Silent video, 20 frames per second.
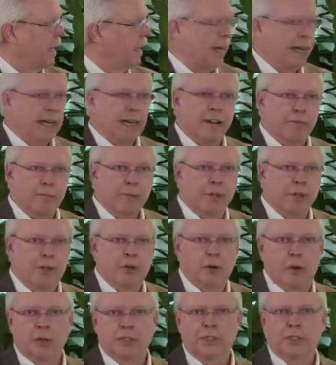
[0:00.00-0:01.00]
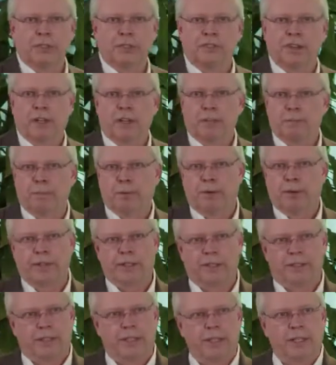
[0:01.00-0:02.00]
And I've been a course developer
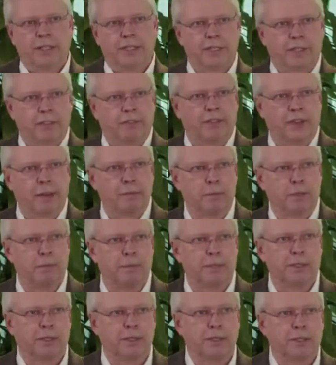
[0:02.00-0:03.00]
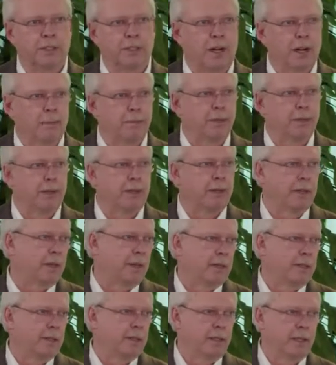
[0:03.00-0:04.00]
and teach the family business topic
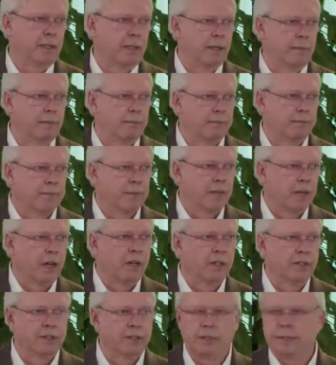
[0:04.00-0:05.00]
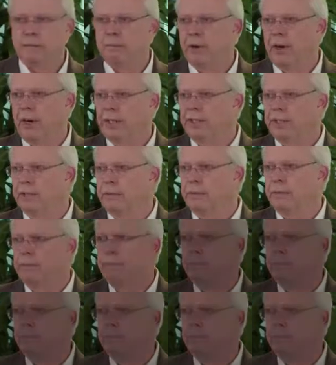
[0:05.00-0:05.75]
at uh, Hult in Boston.